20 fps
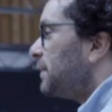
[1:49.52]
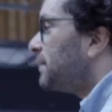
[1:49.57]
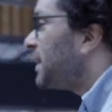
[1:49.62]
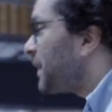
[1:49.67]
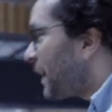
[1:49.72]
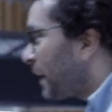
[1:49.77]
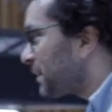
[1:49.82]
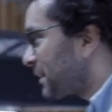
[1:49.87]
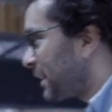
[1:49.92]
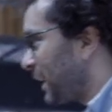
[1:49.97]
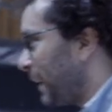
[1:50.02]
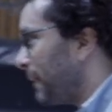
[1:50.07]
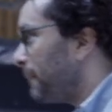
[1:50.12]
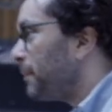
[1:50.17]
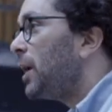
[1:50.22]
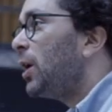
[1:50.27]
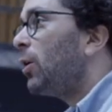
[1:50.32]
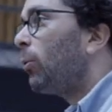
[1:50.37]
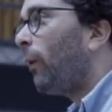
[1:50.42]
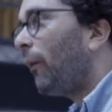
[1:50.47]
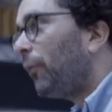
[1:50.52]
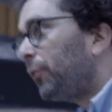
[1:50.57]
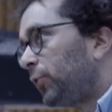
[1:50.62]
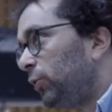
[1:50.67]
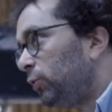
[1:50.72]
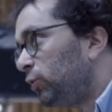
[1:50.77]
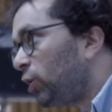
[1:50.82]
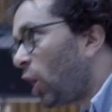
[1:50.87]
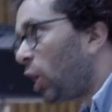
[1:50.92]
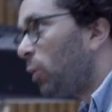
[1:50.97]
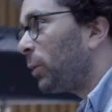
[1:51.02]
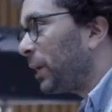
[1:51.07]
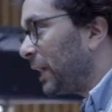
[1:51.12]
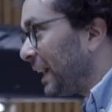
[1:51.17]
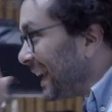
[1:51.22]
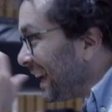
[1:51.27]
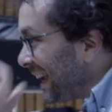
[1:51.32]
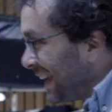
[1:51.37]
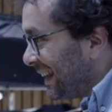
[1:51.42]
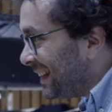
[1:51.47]
See, that's it. Once you know what
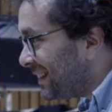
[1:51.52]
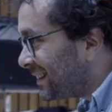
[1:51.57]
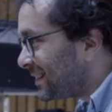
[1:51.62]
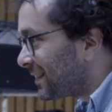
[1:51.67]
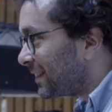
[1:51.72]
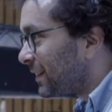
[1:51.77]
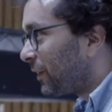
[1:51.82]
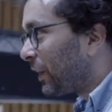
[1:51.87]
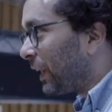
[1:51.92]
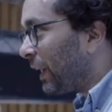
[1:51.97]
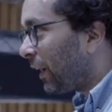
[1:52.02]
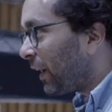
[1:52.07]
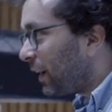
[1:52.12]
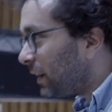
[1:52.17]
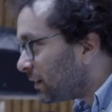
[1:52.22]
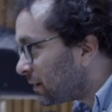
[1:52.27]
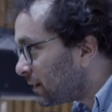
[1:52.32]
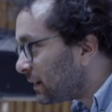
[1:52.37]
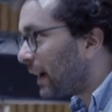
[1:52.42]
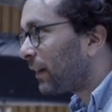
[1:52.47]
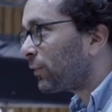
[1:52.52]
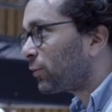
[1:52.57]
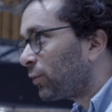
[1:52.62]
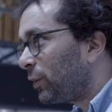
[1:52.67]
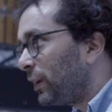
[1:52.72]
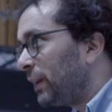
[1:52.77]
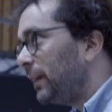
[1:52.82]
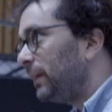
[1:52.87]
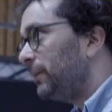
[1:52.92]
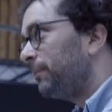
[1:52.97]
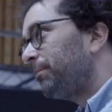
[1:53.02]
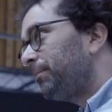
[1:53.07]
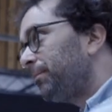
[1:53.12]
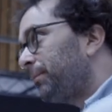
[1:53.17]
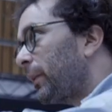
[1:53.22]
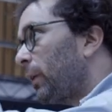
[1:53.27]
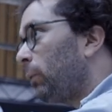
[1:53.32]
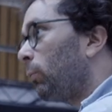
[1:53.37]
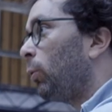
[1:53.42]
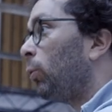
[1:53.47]
it is, the lines naturally
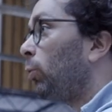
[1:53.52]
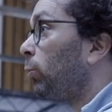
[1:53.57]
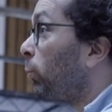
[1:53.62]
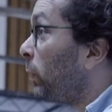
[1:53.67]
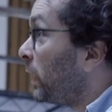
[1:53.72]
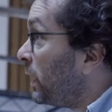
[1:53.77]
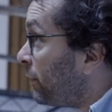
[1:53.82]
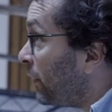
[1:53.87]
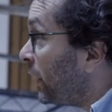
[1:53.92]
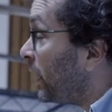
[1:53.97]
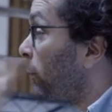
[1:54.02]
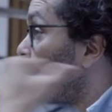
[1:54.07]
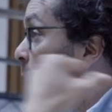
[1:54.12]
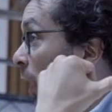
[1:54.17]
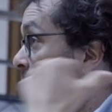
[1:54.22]
will weave in, and